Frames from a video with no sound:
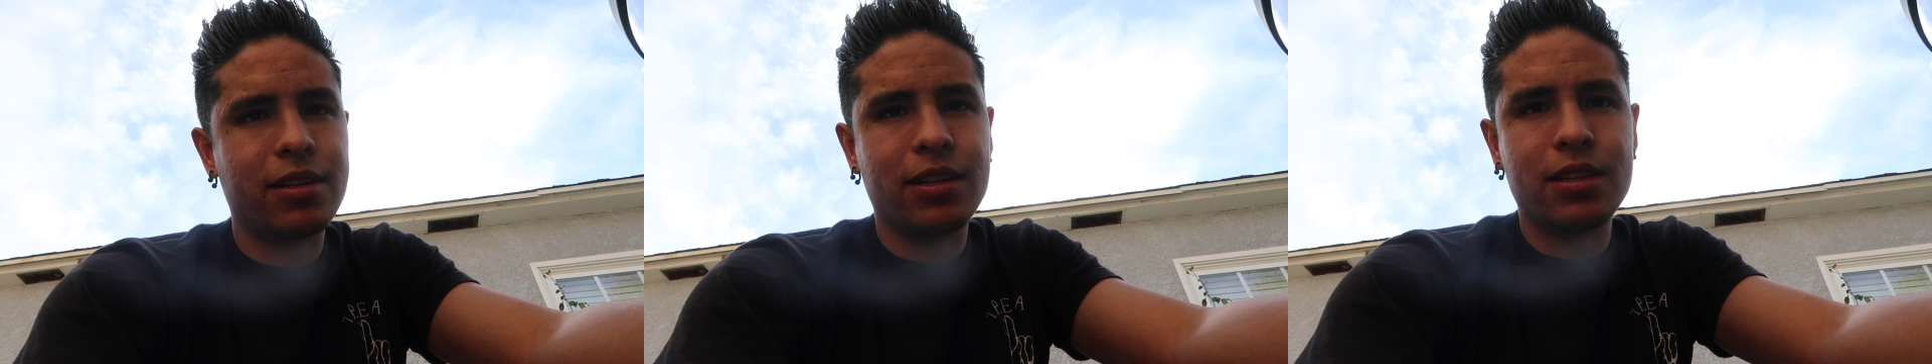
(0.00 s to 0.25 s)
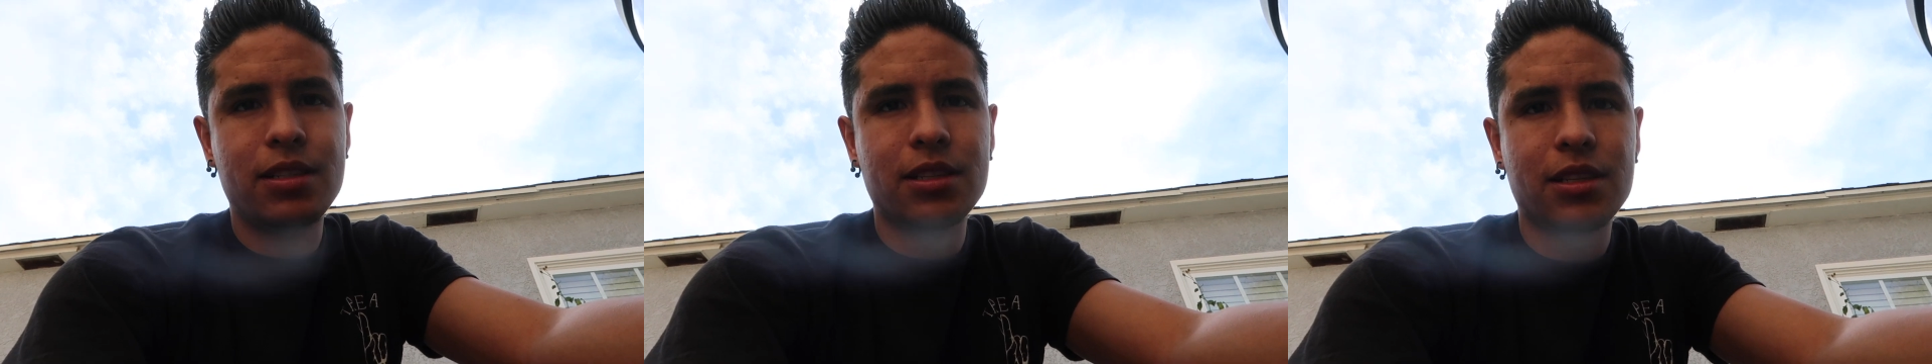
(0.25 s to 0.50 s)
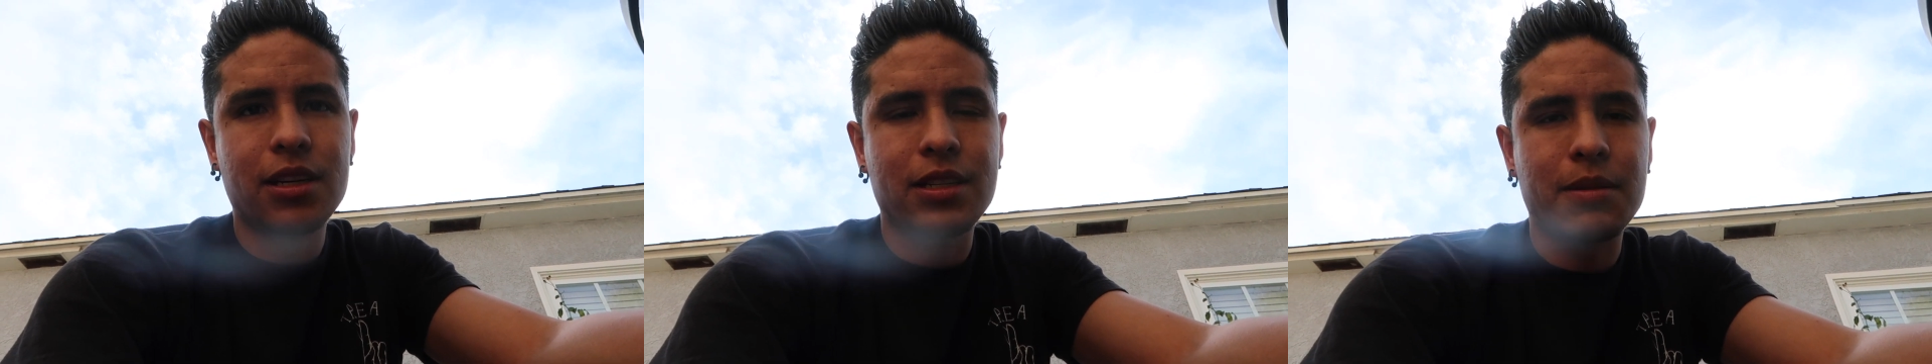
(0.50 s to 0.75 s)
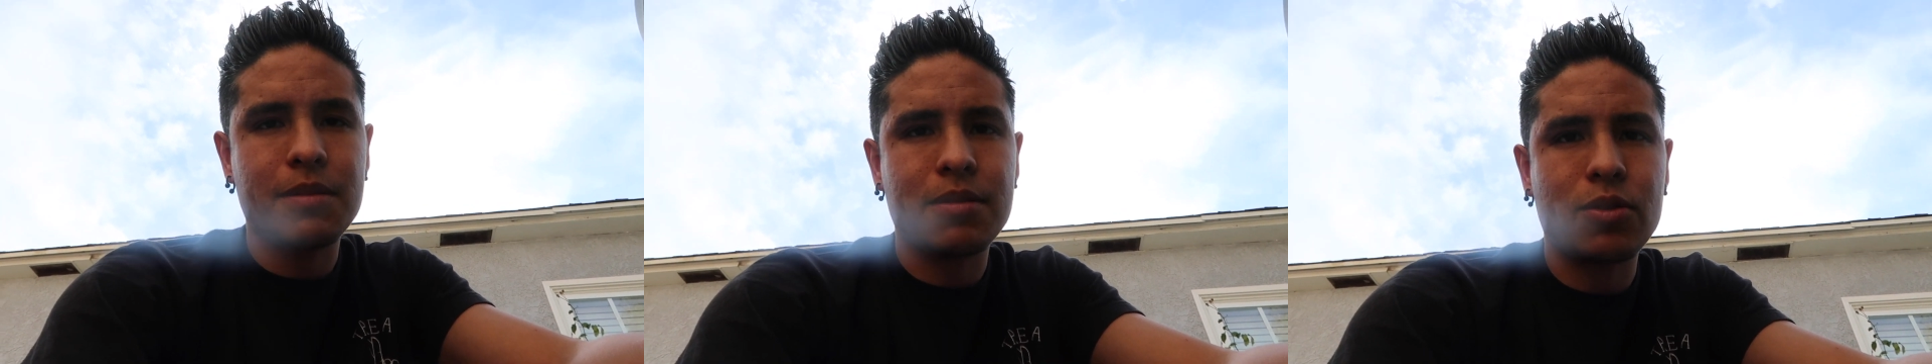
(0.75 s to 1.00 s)
it just
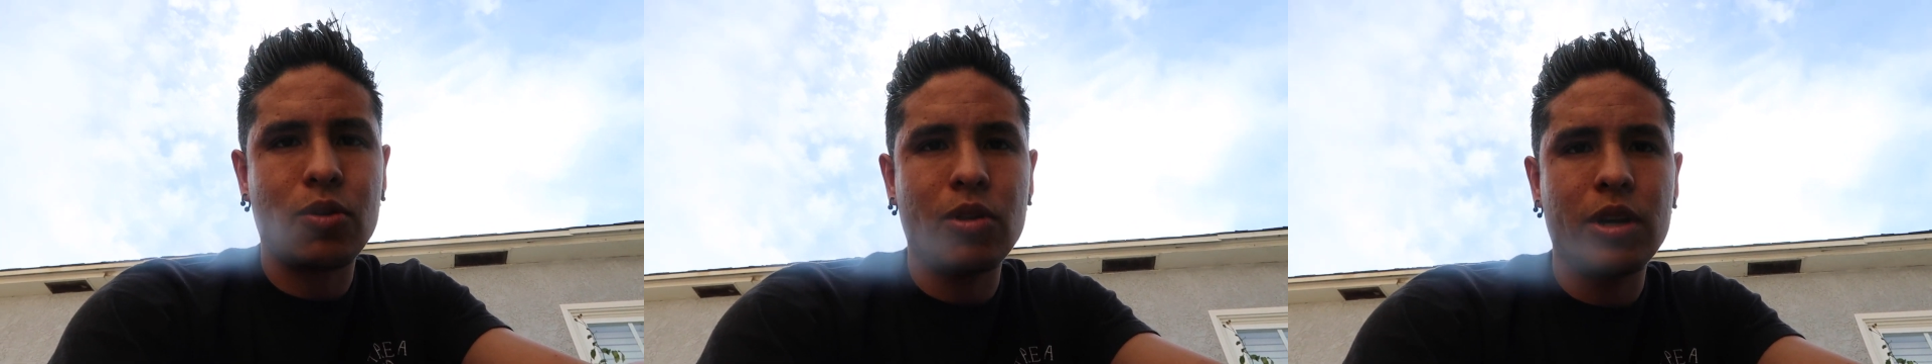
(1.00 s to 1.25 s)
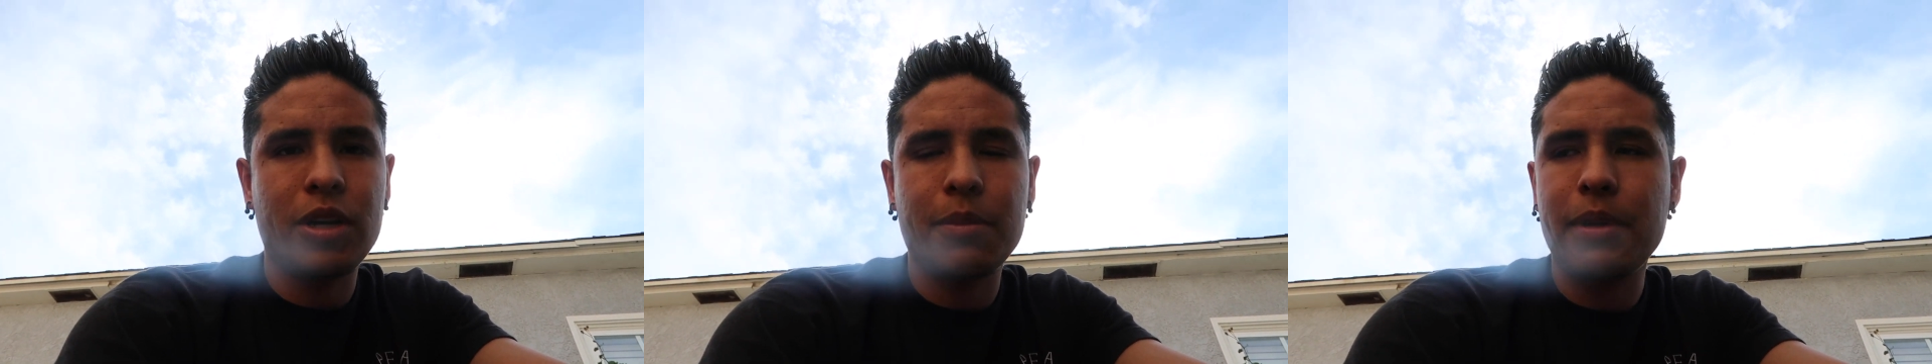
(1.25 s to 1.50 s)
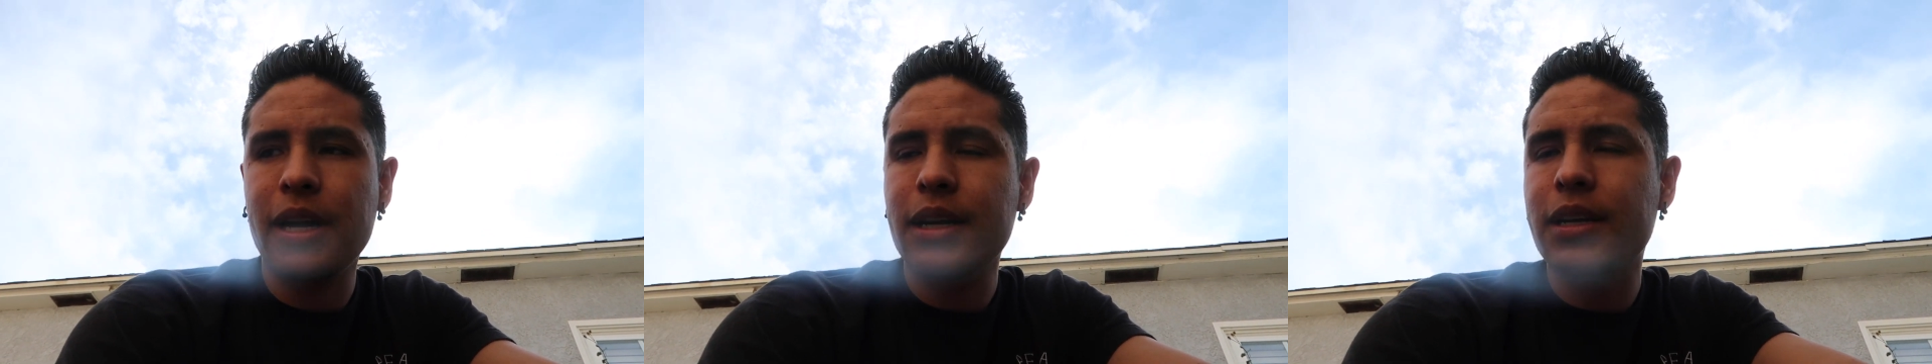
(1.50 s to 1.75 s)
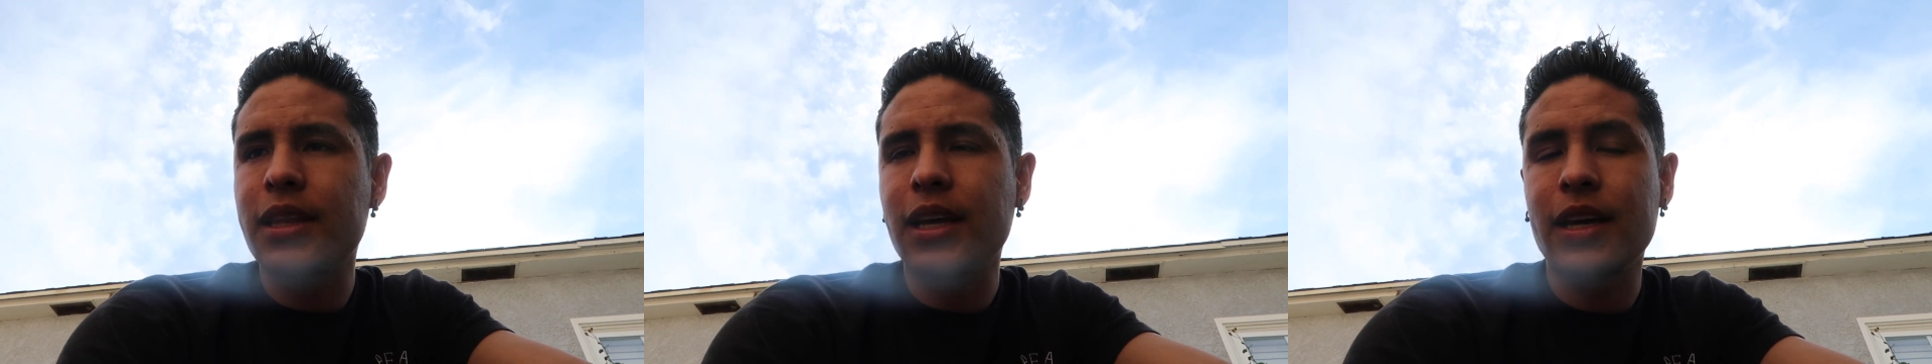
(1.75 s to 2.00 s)
takes a toll on your
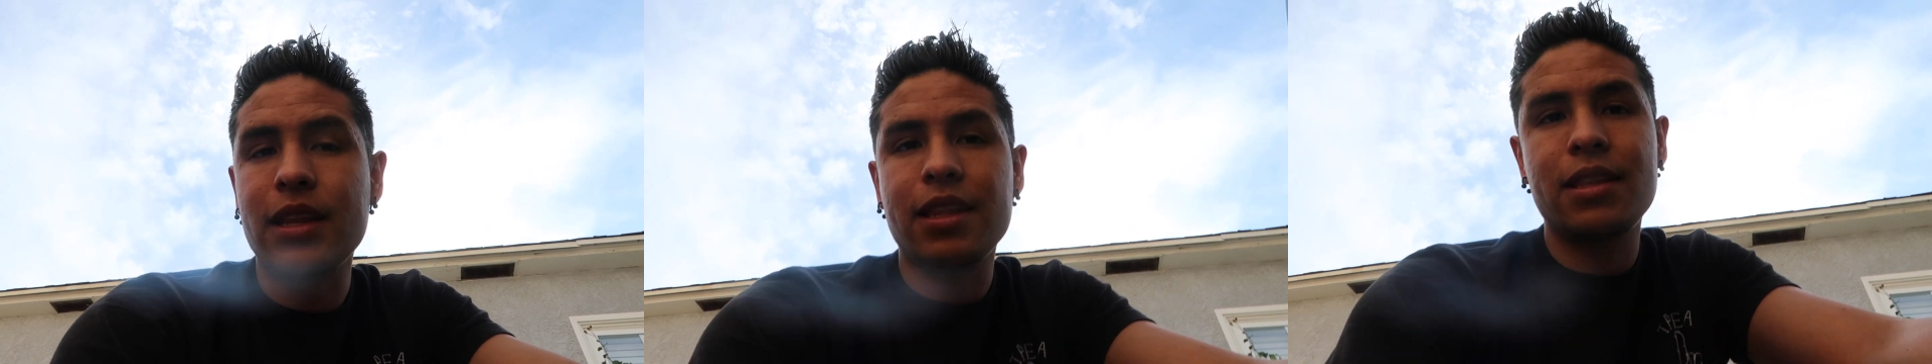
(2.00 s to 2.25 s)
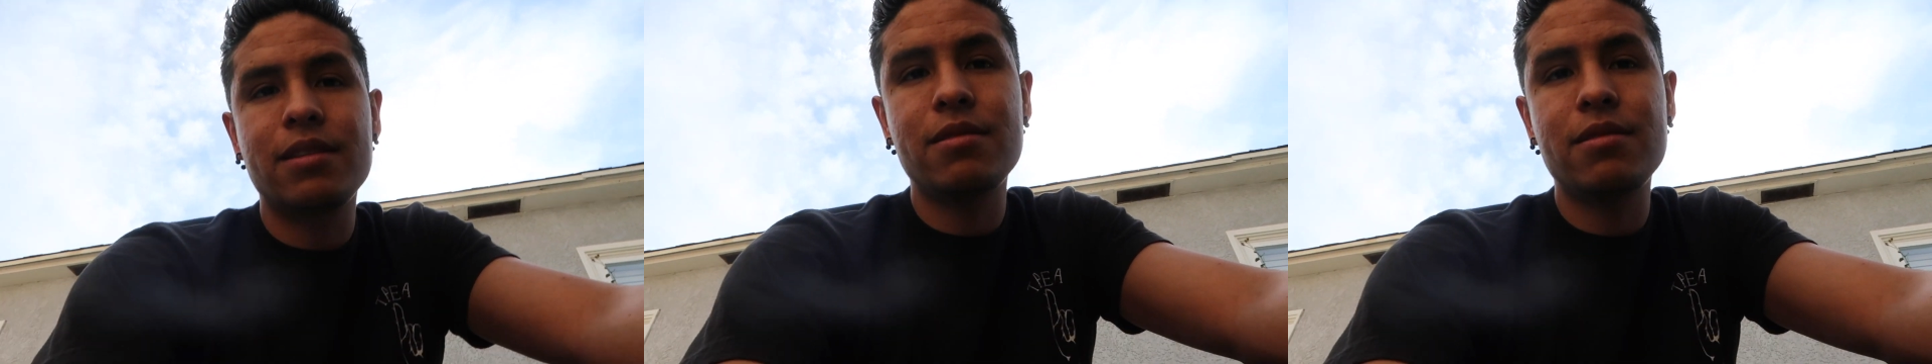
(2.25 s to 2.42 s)
back, and it